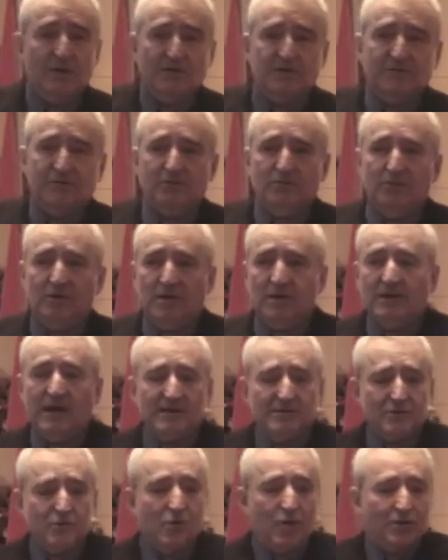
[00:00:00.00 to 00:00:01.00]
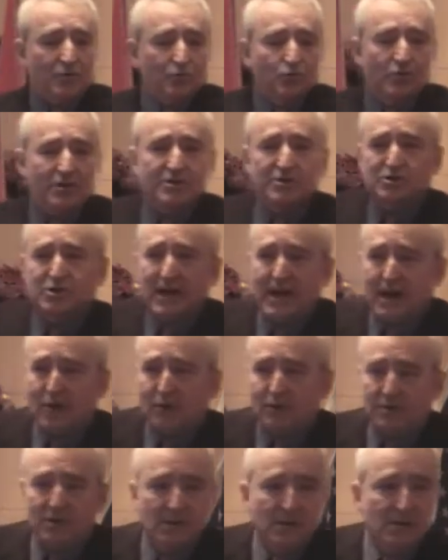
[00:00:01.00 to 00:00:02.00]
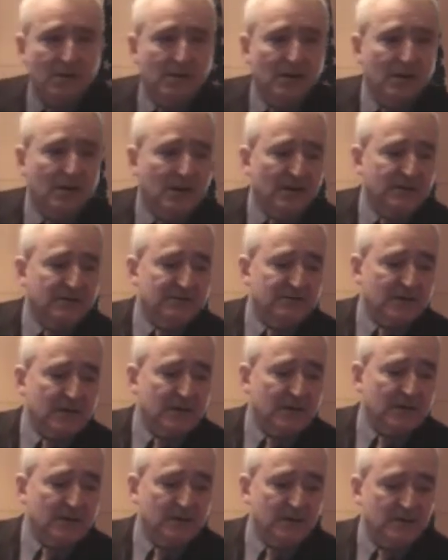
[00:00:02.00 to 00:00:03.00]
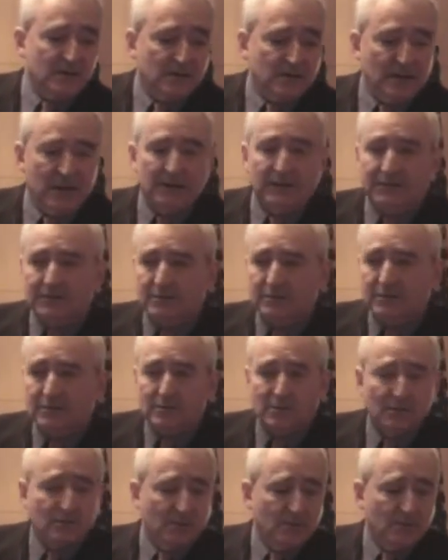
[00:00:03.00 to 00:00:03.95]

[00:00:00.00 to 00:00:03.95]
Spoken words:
he wants to do. He doesn't want to reach out and say, Ellen,